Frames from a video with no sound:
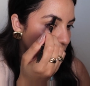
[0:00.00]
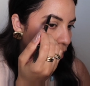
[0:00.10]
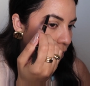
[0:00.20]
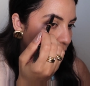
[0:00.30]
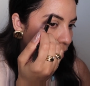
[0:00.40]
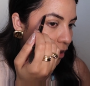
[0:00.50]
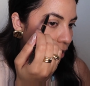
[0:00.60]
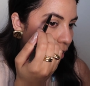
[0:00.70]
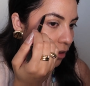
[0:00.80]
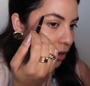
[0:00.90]
And
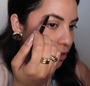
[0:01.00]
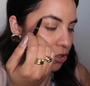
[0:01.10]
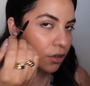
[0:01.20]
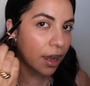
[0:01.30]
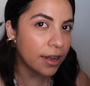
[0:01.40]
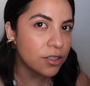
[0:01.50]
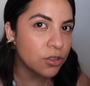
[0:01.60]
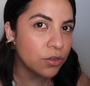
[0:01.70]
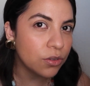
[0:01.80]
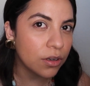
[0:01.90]
then I like to, I
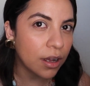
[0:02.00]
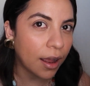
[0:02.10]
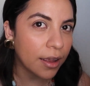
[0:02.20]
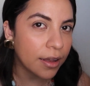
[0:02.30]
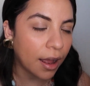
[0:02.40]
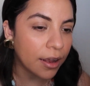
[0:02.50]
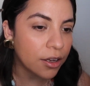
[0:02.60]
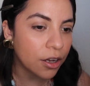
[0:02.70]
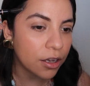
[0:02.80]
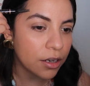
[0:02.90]

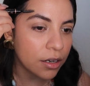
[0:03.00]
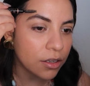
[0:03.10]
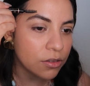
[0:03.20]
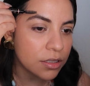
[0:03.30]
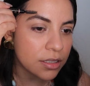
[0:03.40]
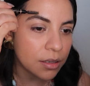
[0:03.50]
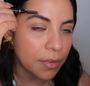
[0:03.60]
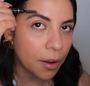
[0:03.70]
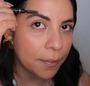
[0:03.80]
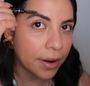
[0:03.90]
could use some
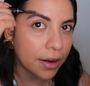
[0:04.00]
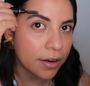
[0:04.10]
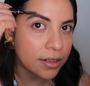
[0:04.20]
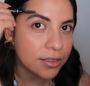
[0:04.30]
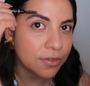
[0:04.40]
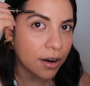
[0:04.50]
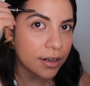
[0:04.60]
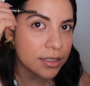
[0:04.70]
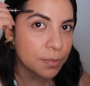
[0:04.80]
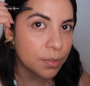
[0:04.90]
help right here as far
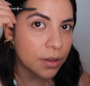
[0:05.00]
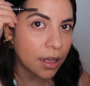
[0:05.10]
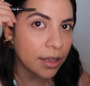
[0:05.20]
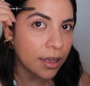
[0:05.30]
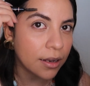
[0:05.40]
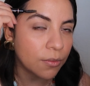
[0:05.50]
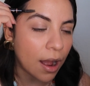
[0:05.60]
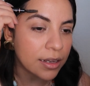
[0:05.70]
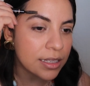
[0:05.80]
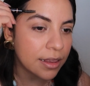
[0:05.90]
as plucking and
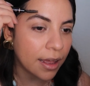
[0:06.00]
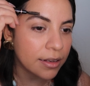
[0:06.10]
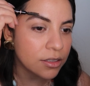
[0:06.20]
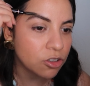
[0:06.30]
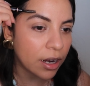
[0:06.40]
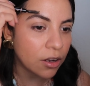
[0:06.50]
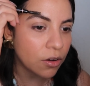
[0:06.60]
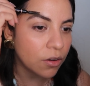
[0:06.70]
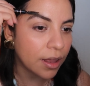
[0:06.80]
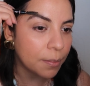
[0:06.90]
waxing that
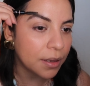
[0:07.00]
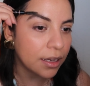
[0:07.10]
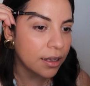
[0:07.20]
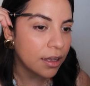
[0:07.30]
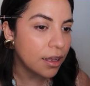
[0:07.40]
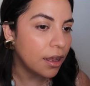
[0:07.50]
triangle, that peak,